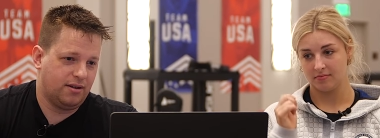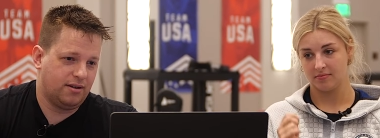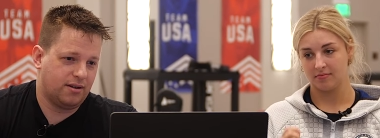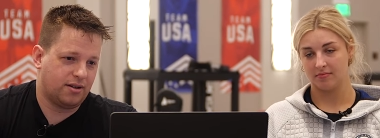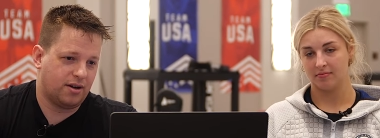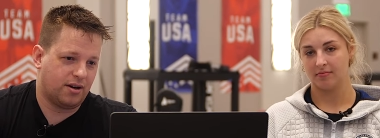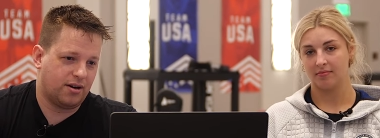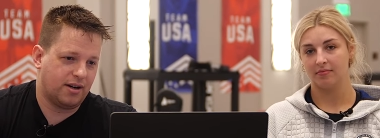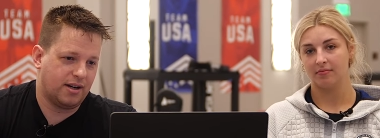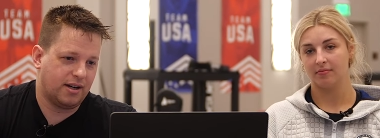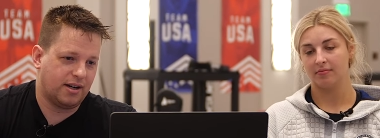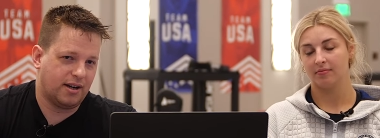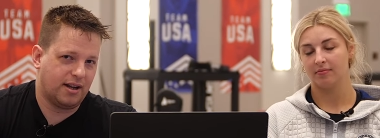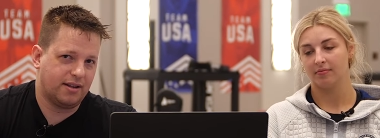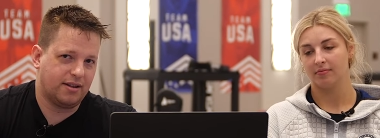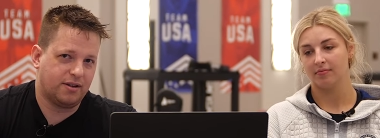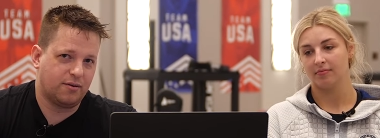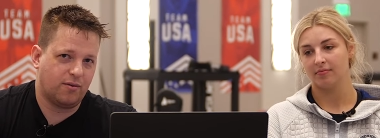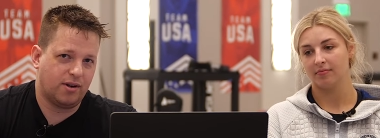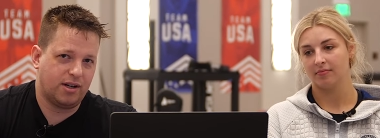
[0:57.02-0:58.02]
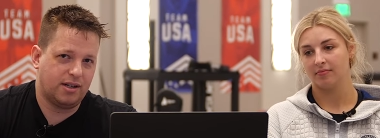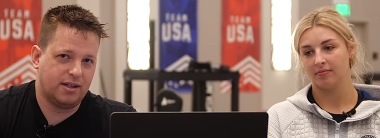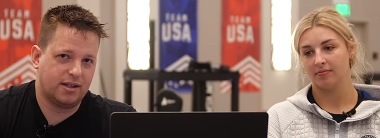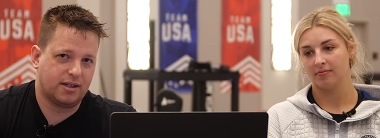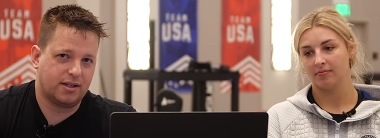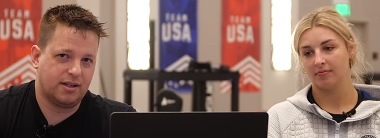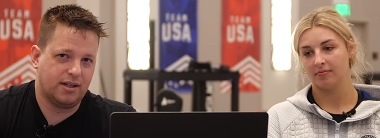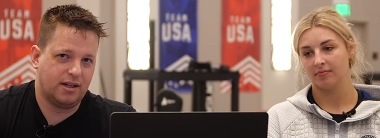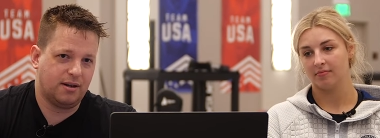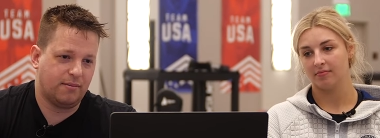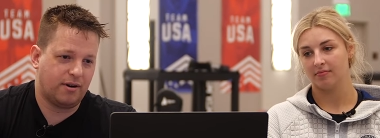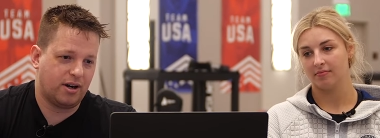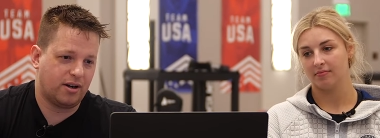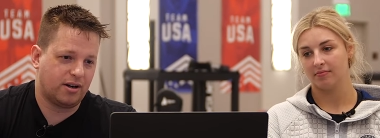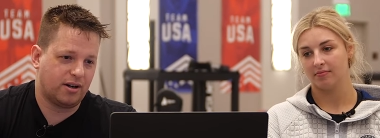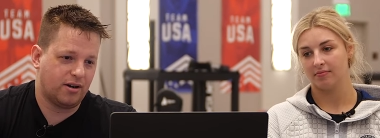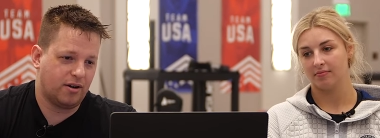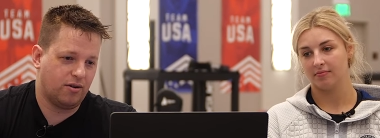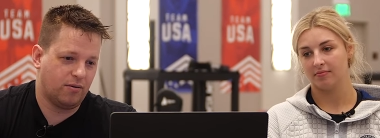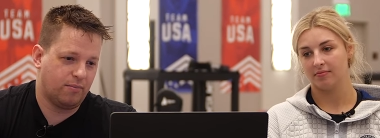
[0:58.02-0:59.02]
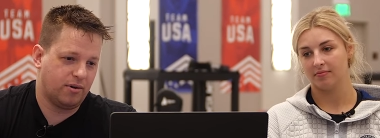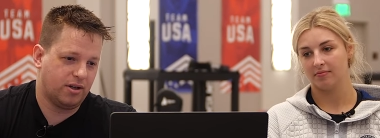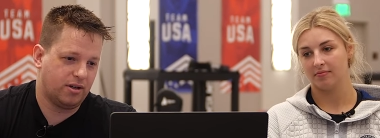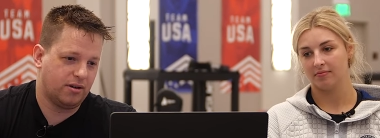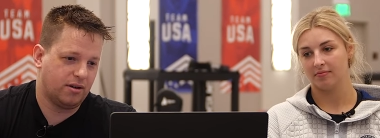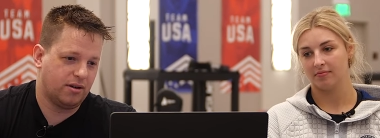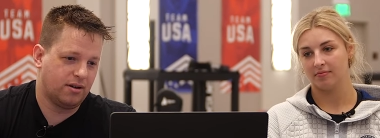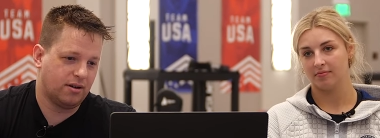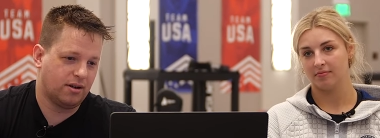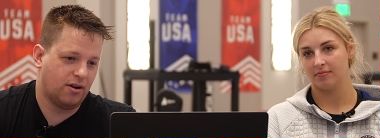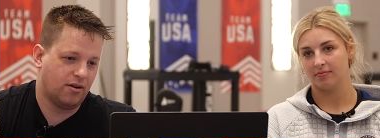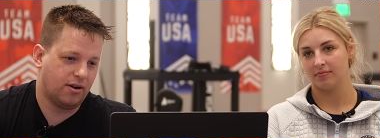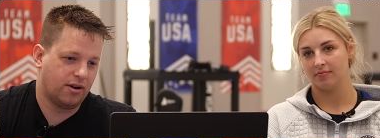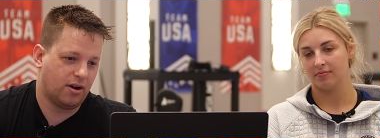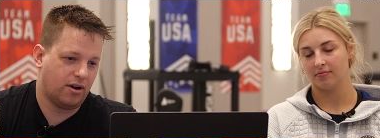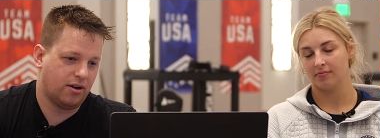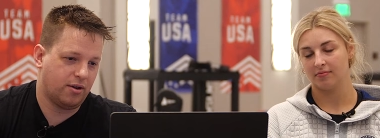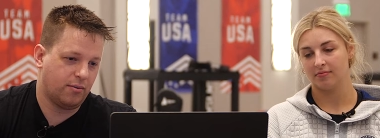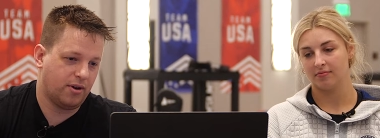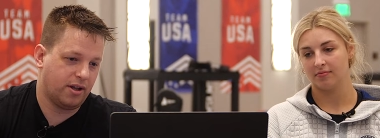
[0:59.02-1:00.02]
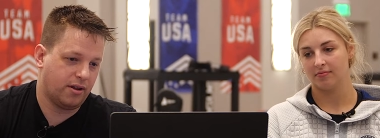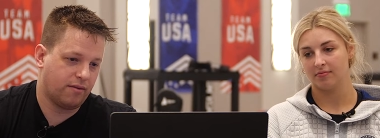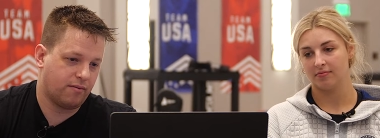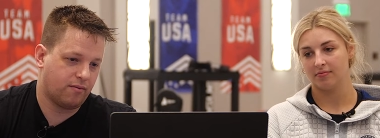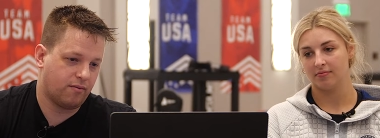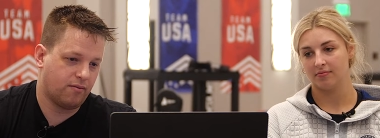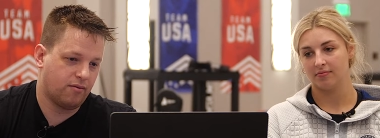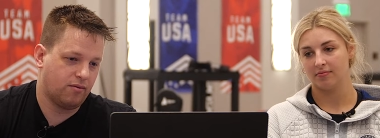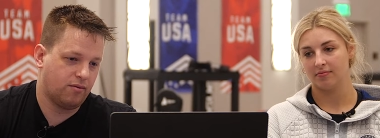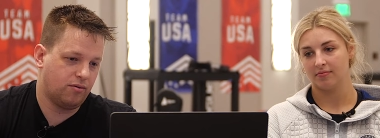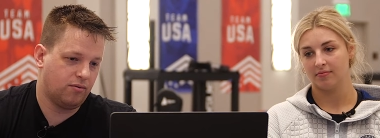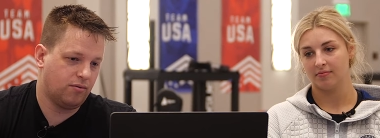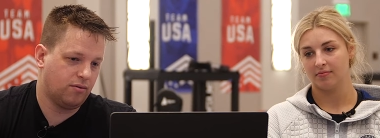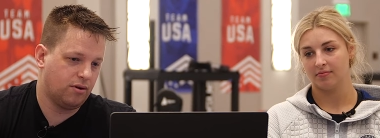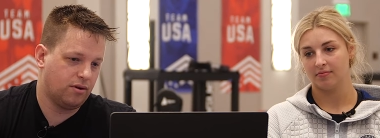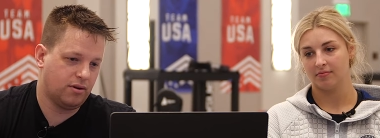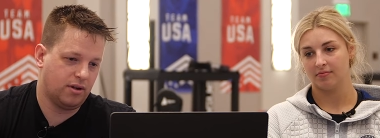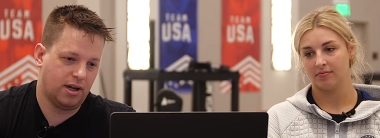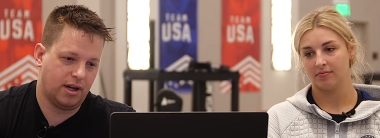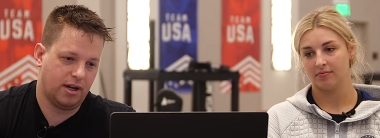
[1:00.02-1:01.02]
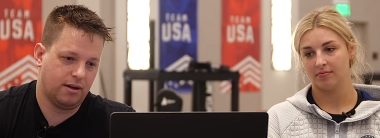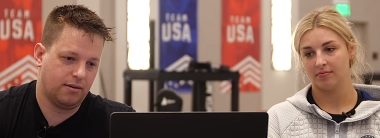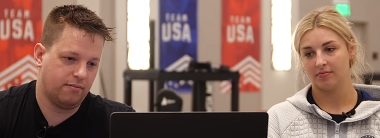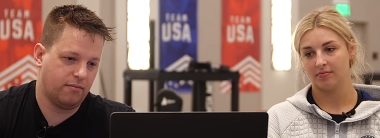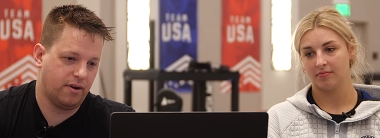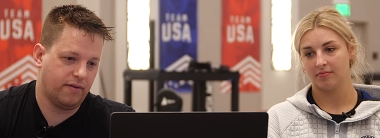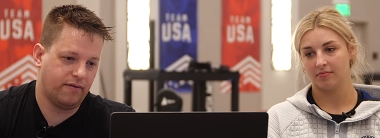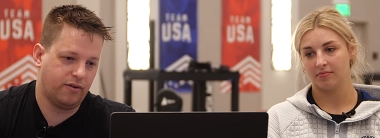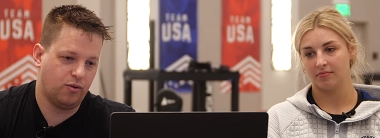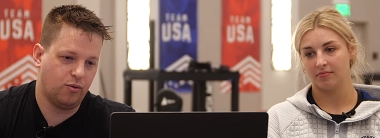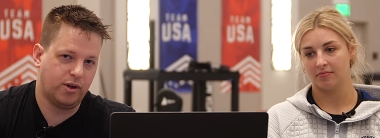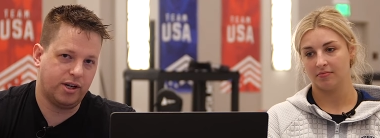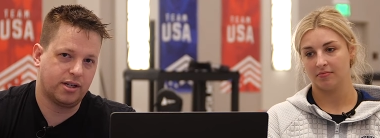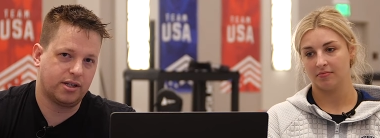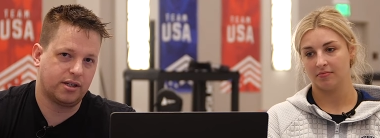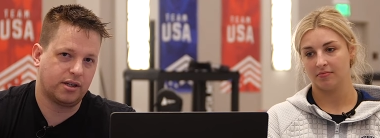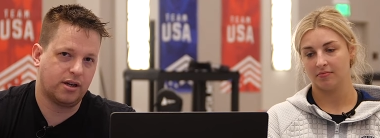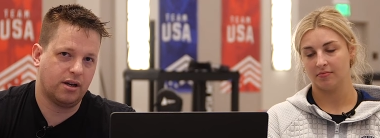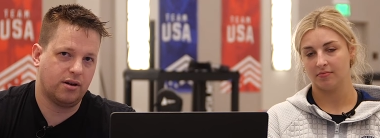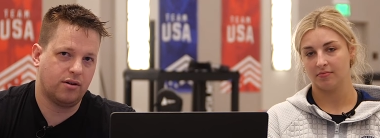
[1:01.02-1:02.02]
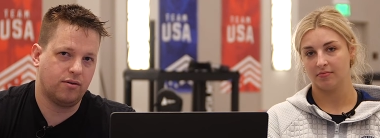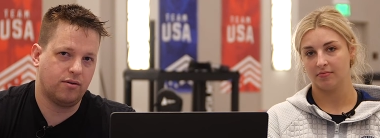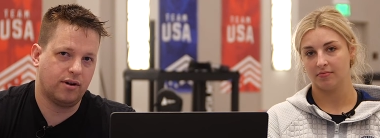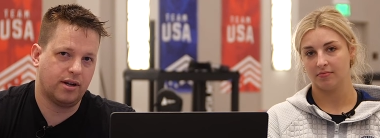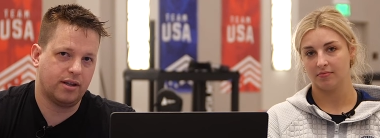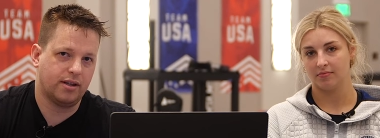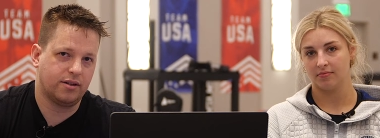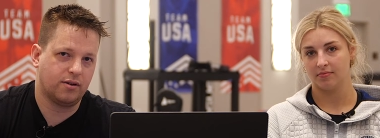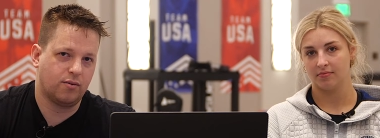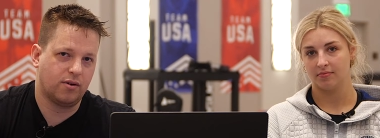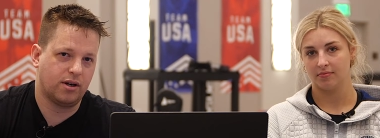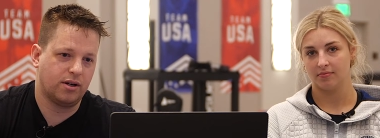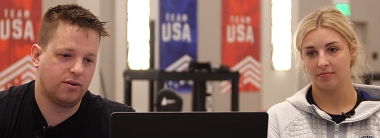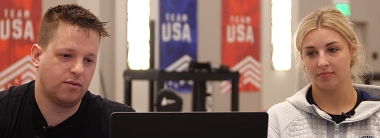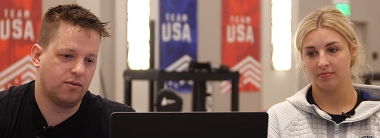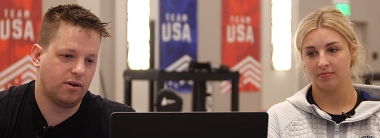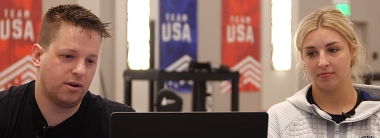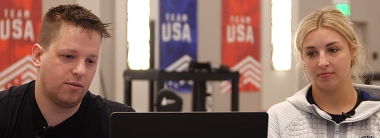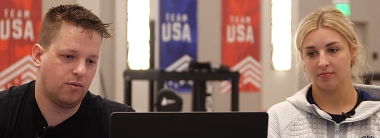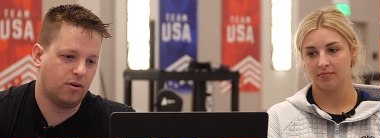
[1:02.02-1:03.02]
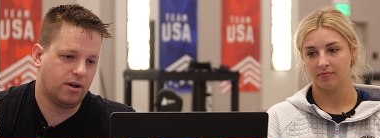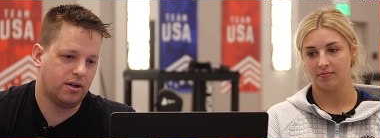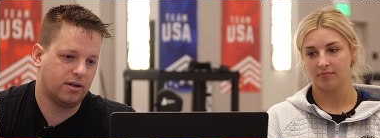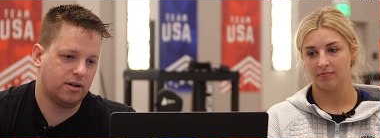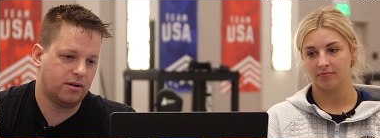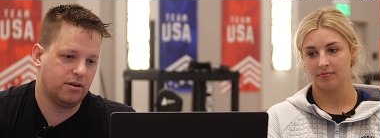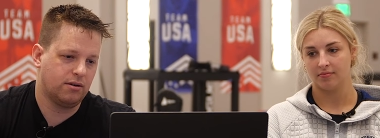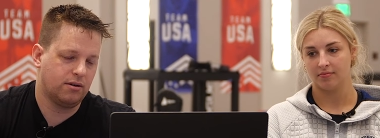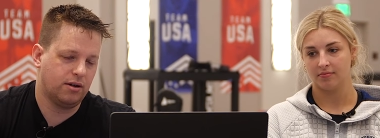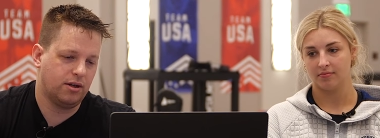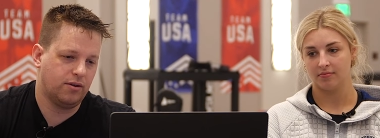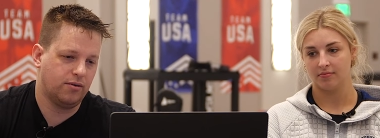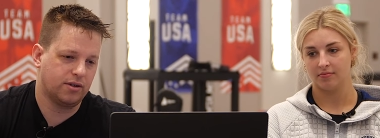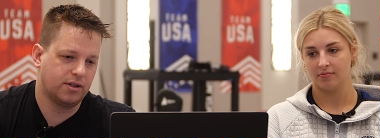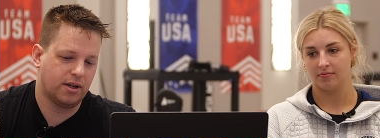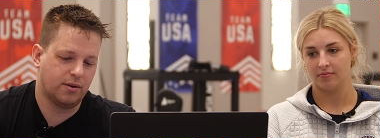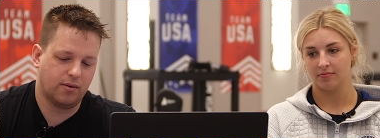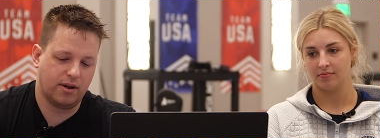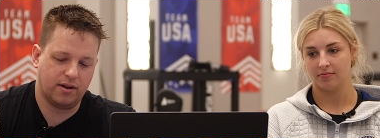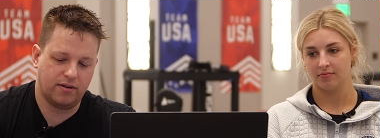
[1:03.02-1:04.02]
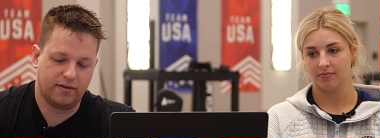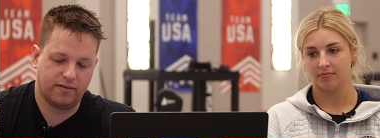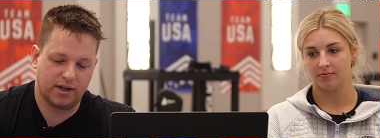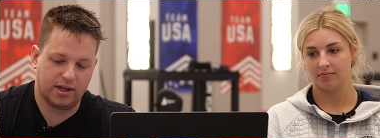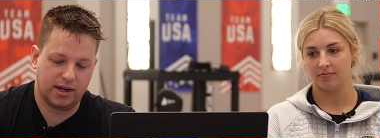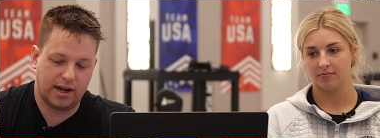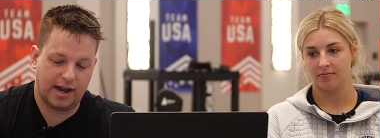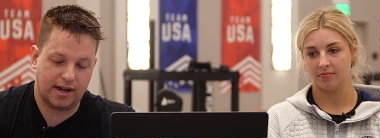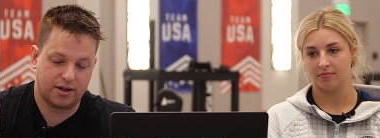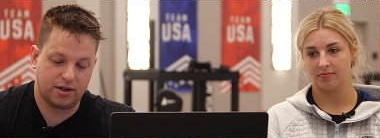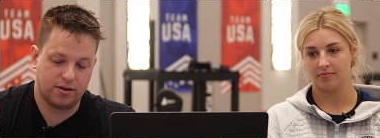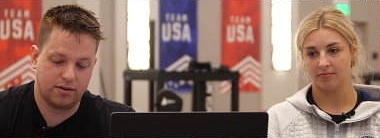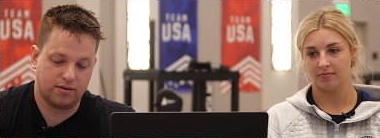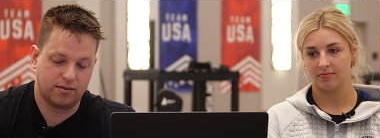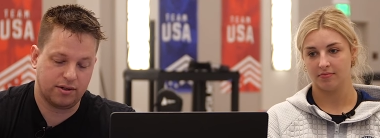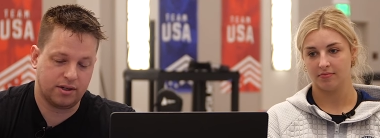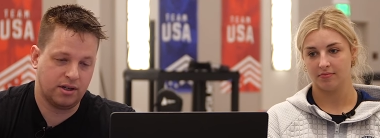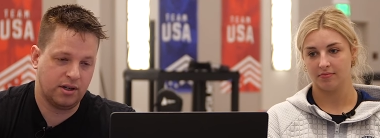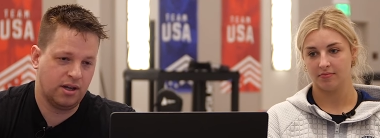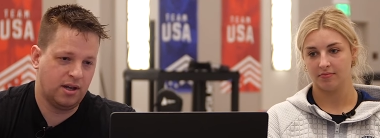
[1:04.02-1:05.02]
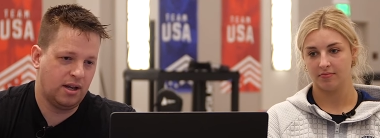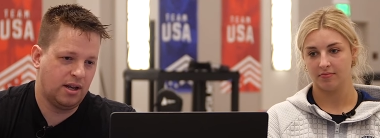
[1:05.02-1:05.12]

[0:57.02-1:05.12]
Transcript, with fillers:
Speaker 1: starting at the twenty sixteen American Open, going all the way through um, a few weeks ago at the twenty twenty-one U S A Weightlifting Nationals.